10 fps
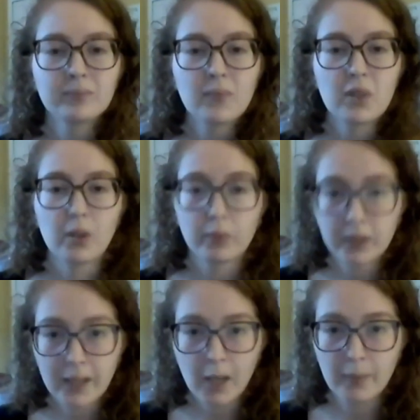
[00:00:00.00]
So
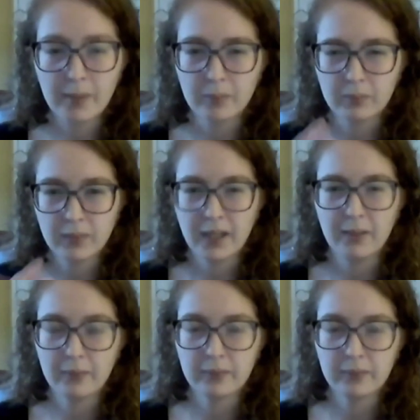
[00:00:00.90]
really help them kind
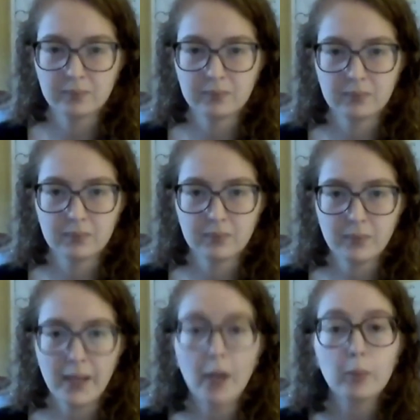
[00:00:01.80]
of
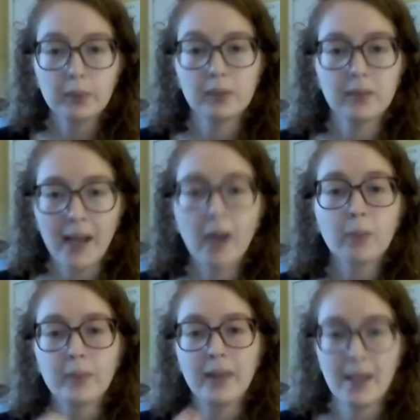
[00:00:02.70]

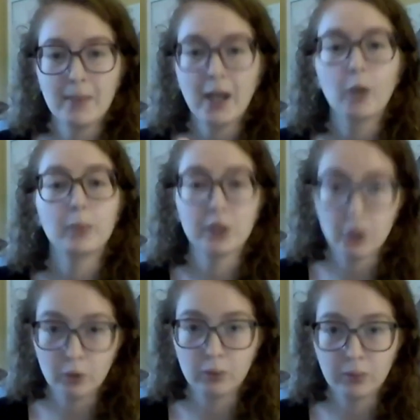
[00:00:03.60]
help them help
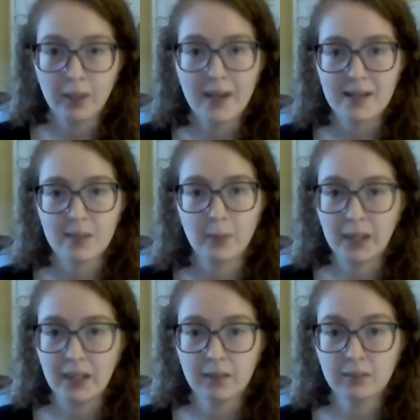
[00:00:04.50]
you
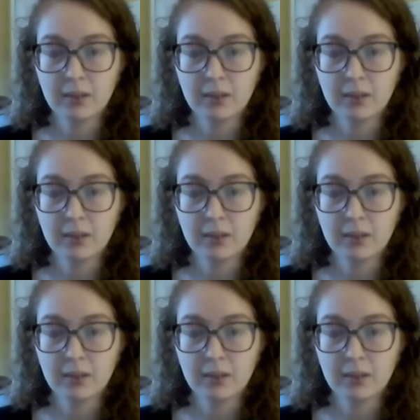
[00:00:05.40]
explain